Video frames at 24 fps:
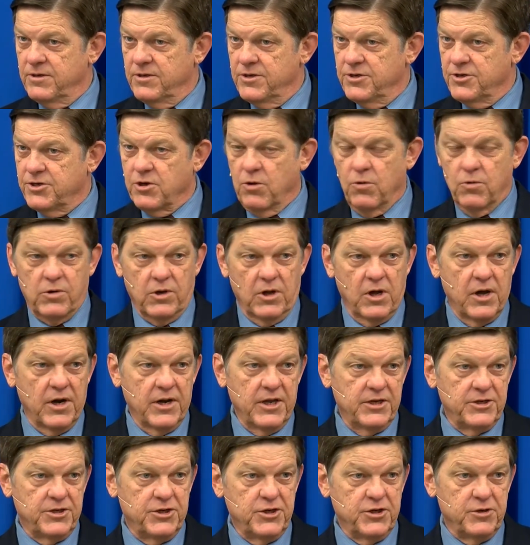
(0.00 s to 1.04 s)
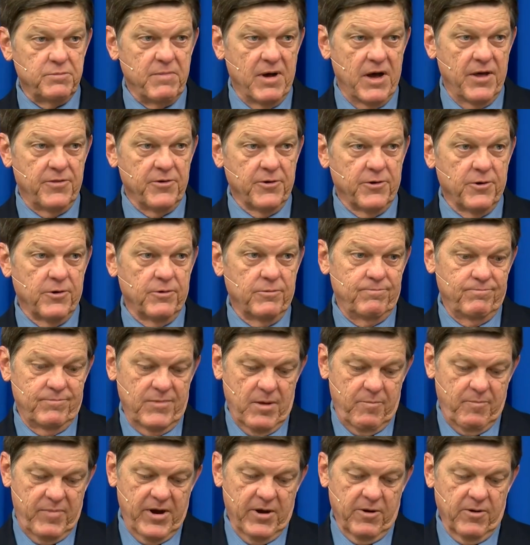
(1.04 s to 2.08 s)
So Claudius's mother,
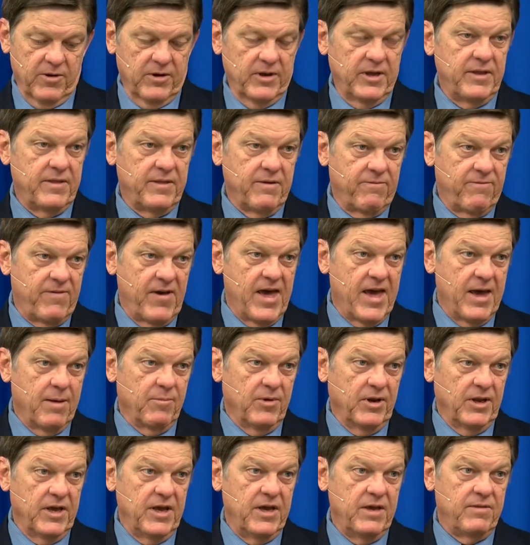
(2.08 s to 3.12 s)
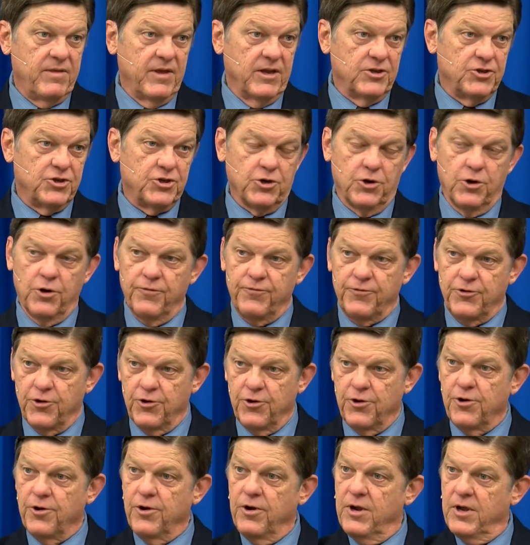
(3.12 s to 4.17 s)
apparently the family that served
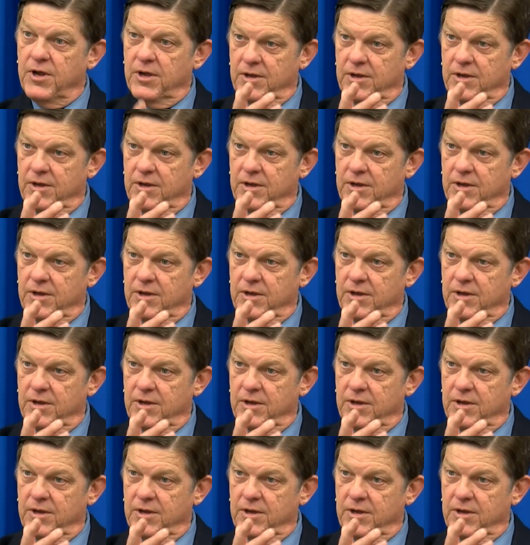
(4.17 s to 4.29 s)
her,